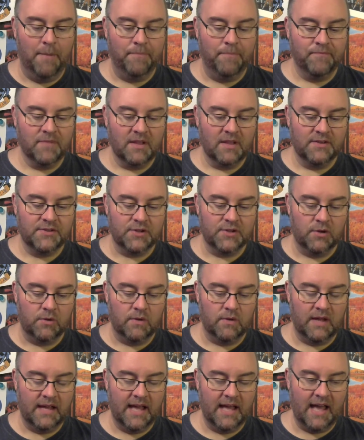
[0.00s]

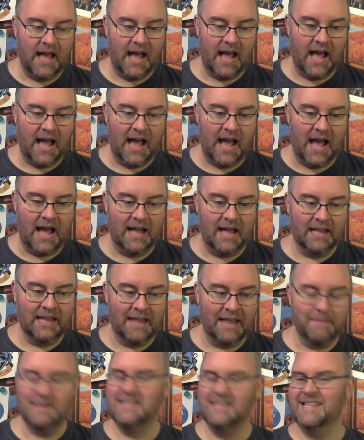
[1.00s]
So
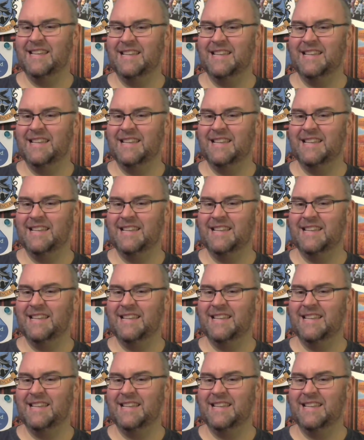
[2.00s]
let me say